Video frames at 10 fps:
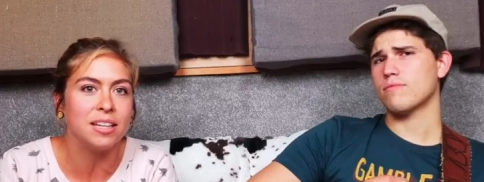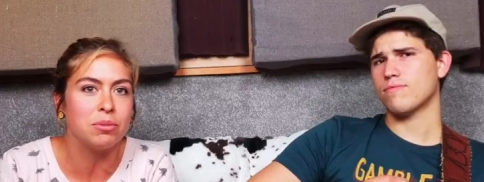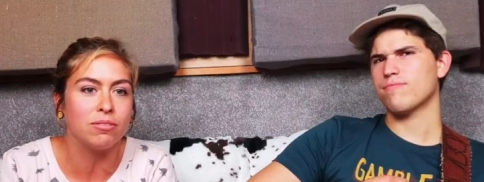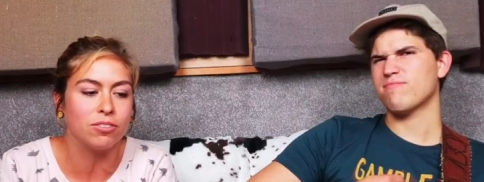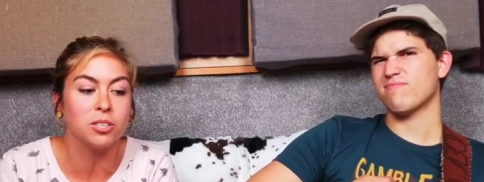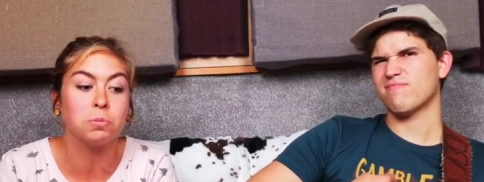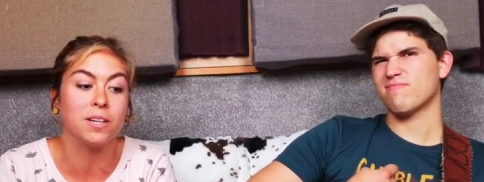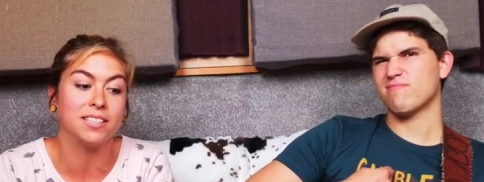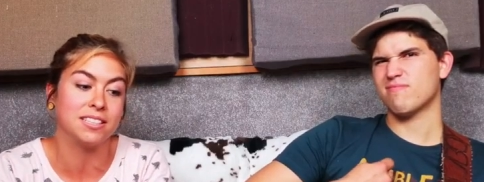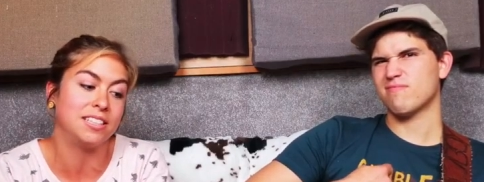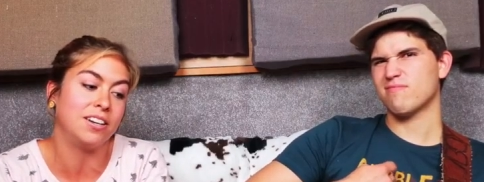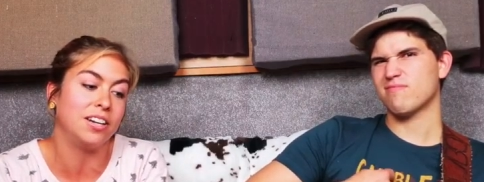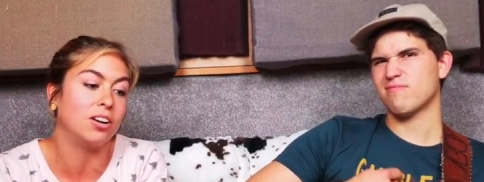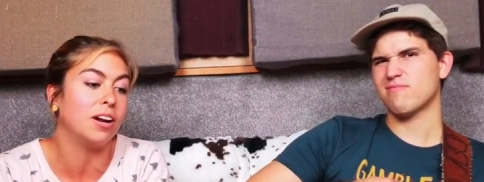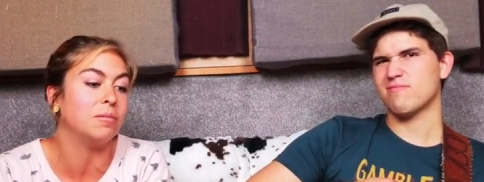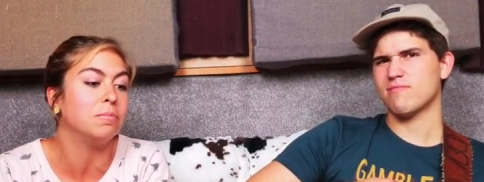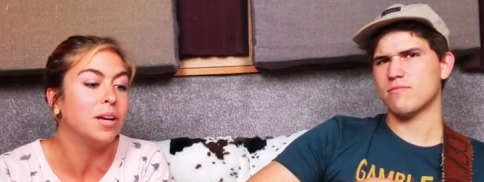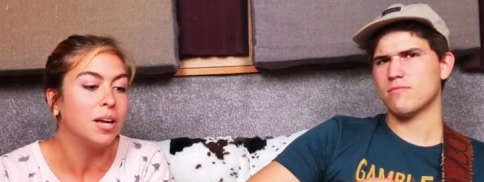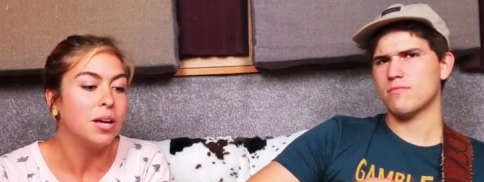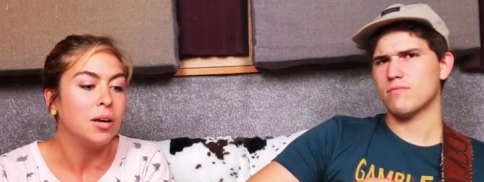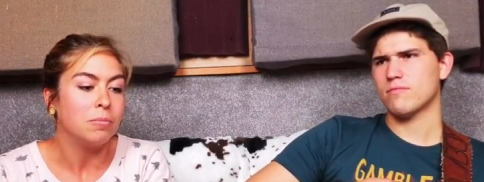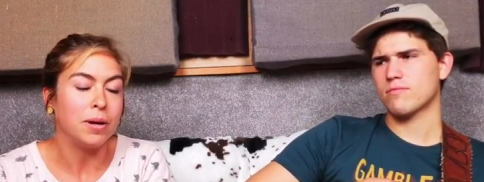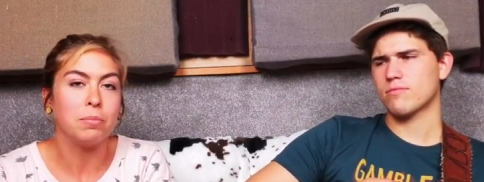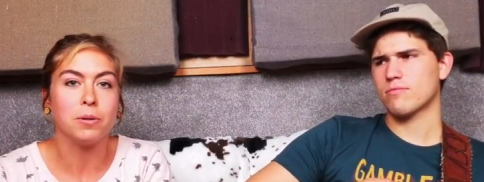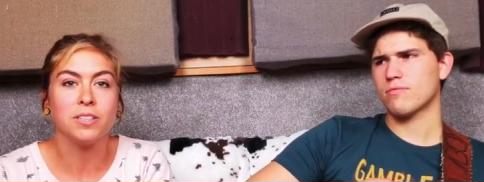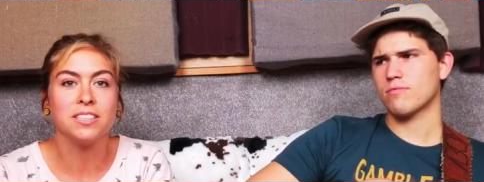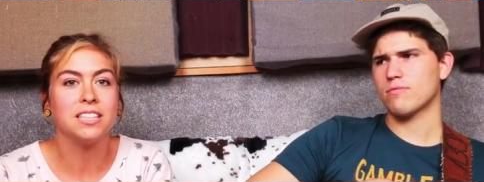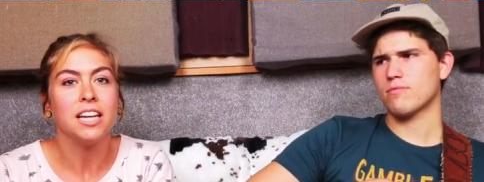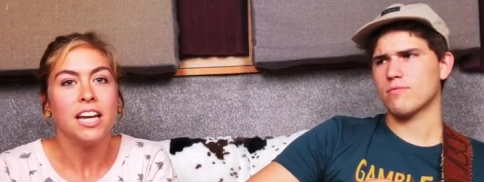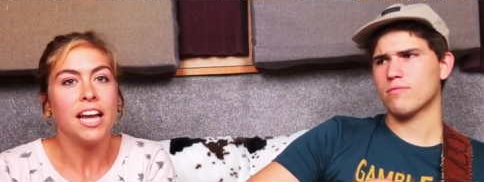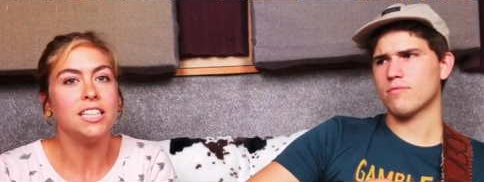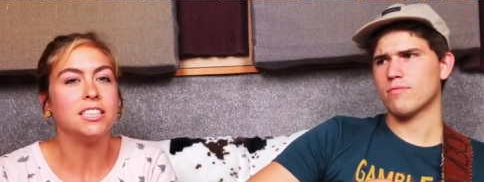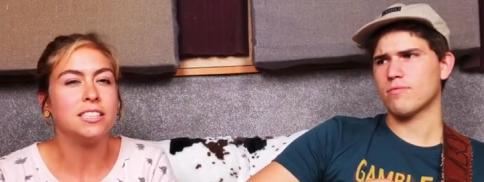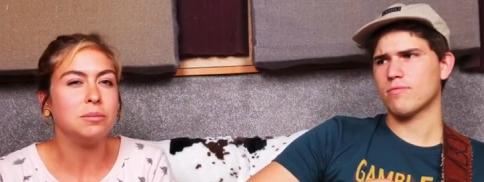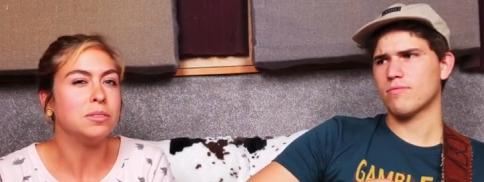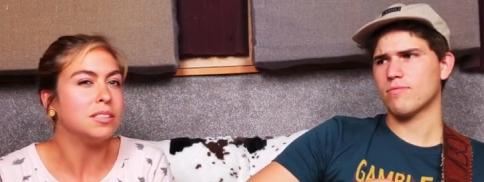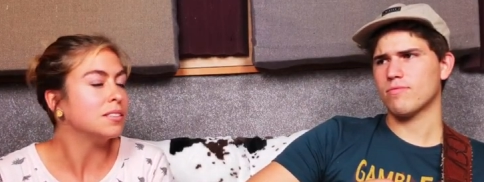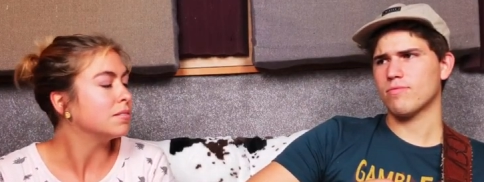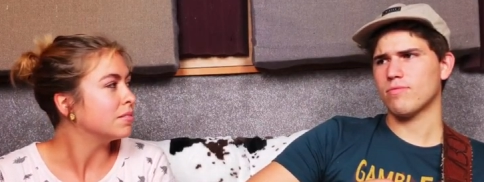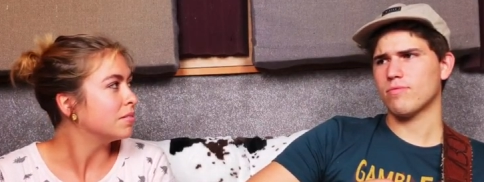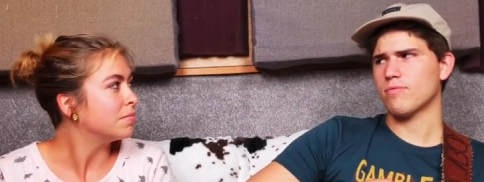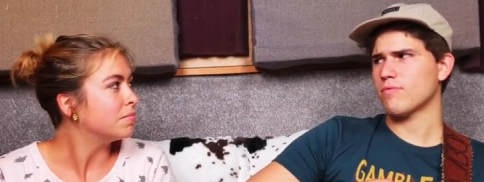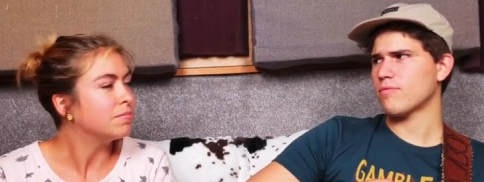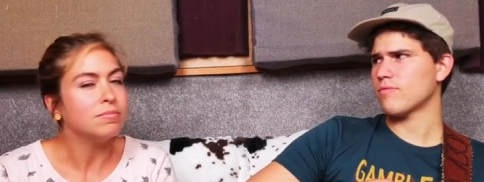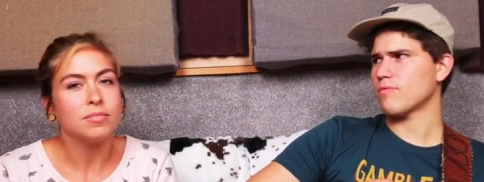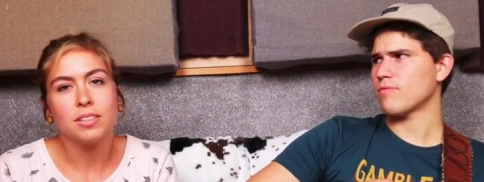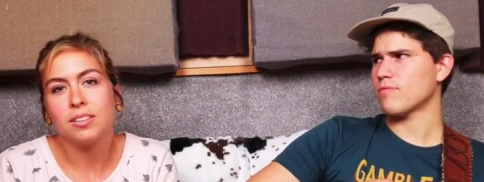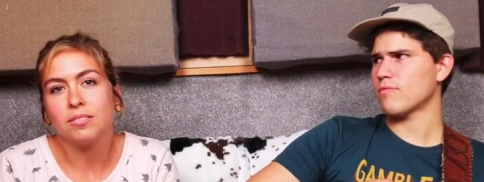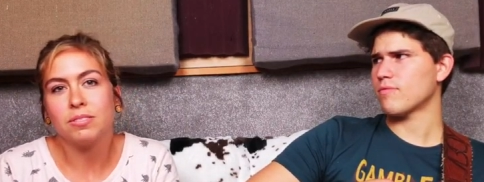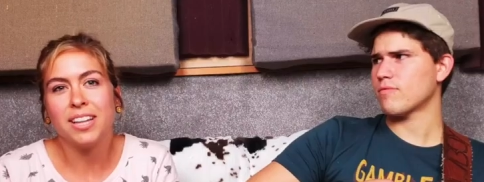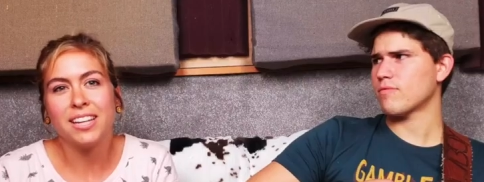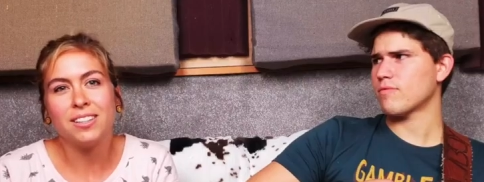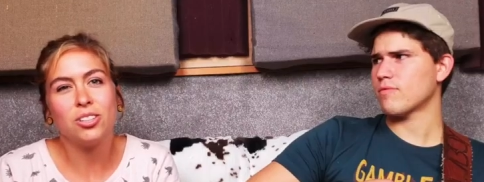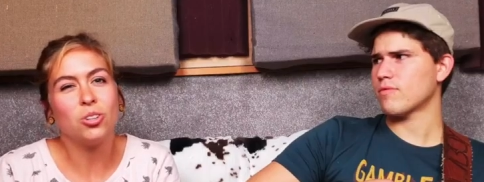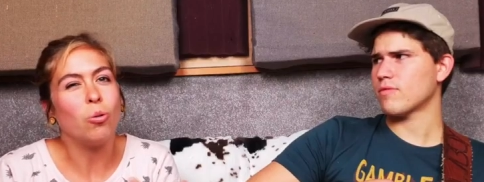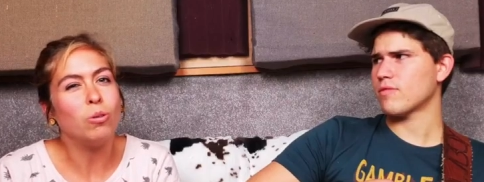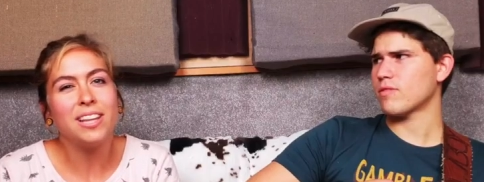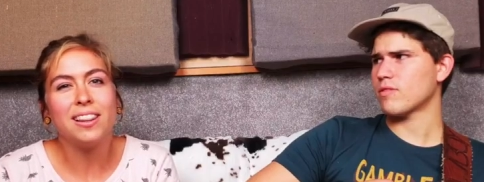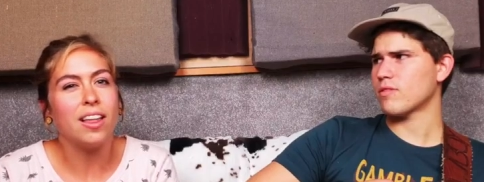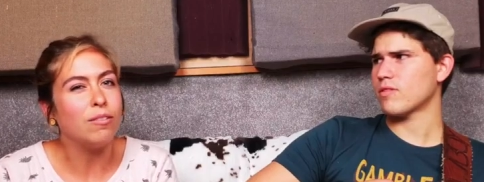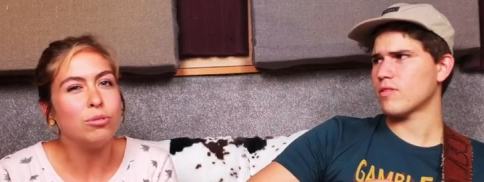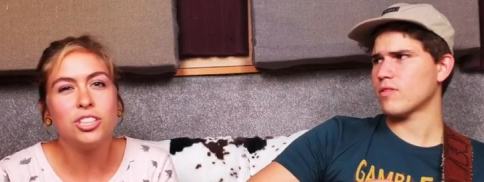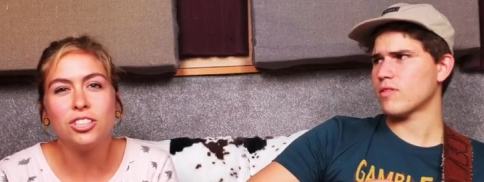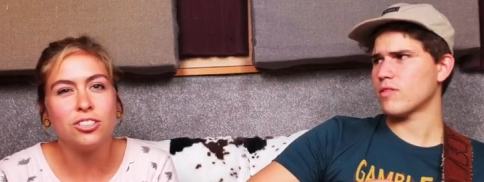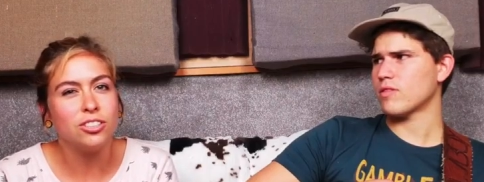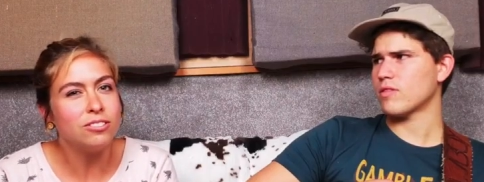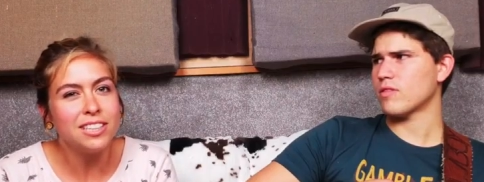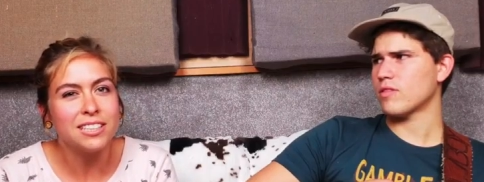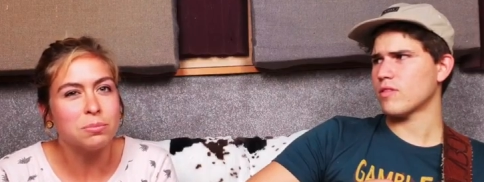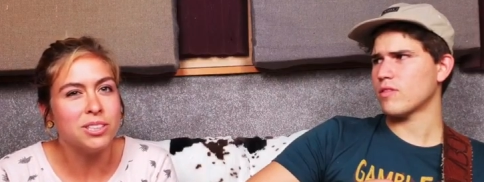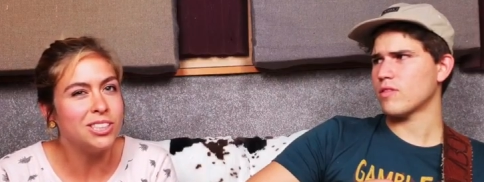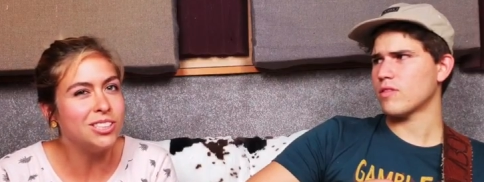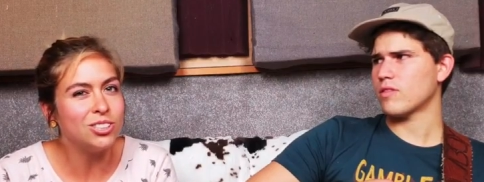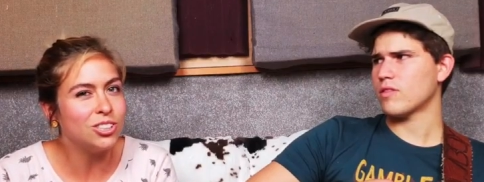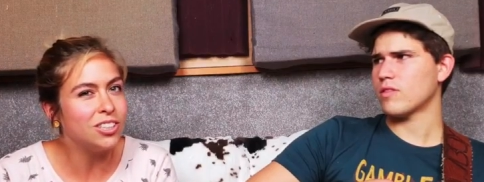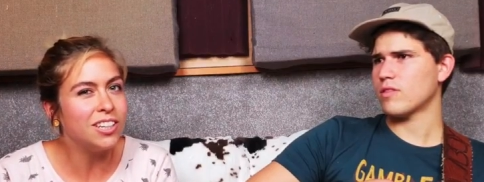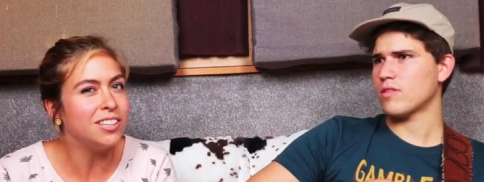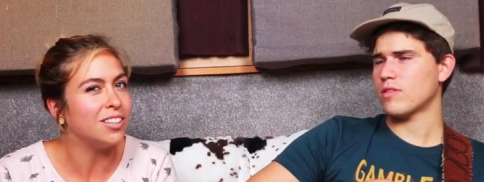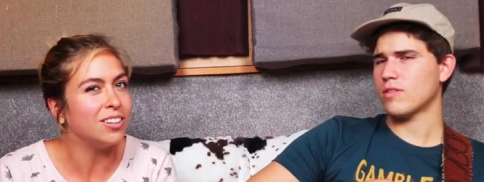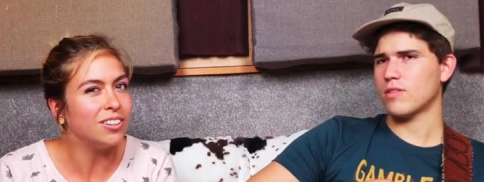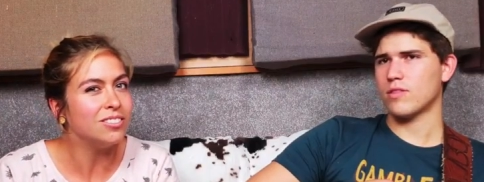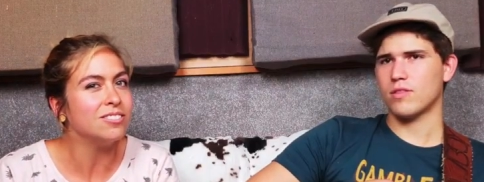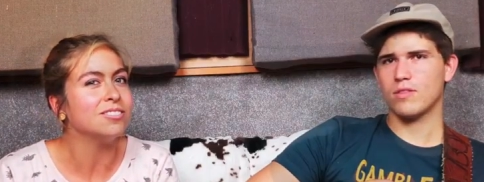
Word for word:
Speaker 1: them in the first place and carrying around papers. And it just seems like you don't really love what you're doing as much as you should, you know?